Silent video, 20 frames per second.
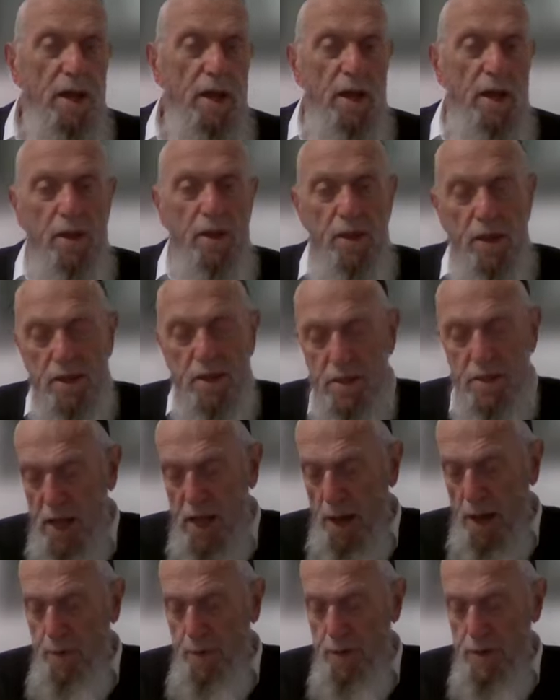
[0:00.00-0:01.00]
and the
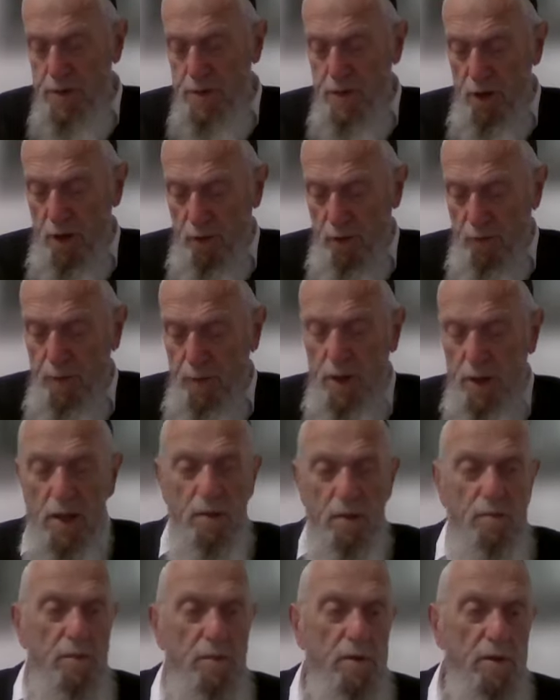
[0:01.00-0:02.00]
disciples of
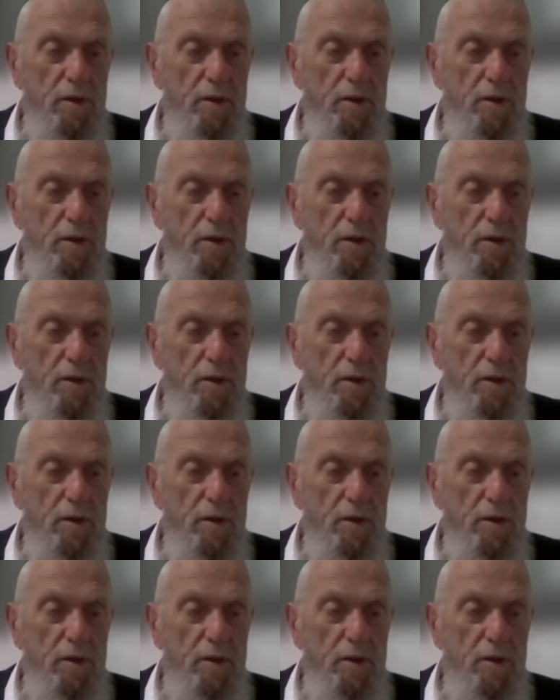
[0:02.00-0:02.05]
Bilam.